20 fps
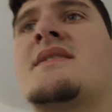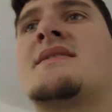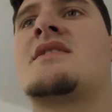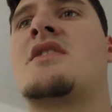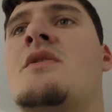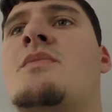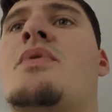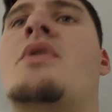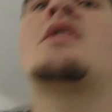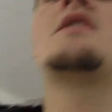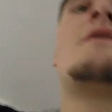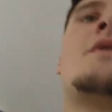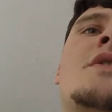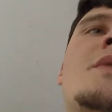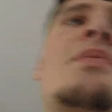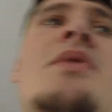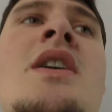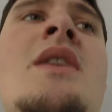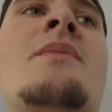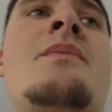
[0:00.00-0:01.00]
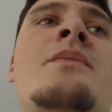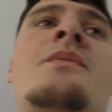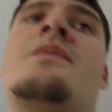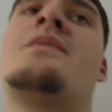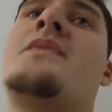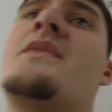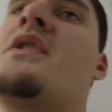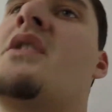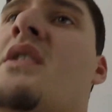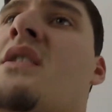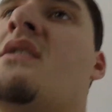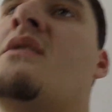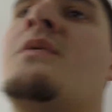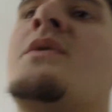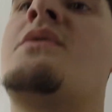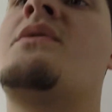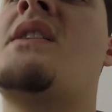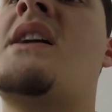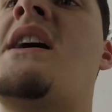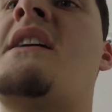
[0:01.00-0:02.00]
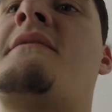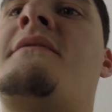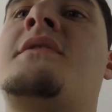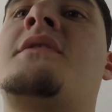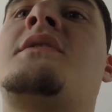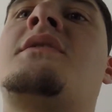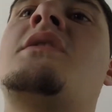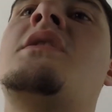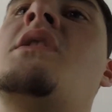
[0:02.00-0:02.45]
So part of what the problem we were having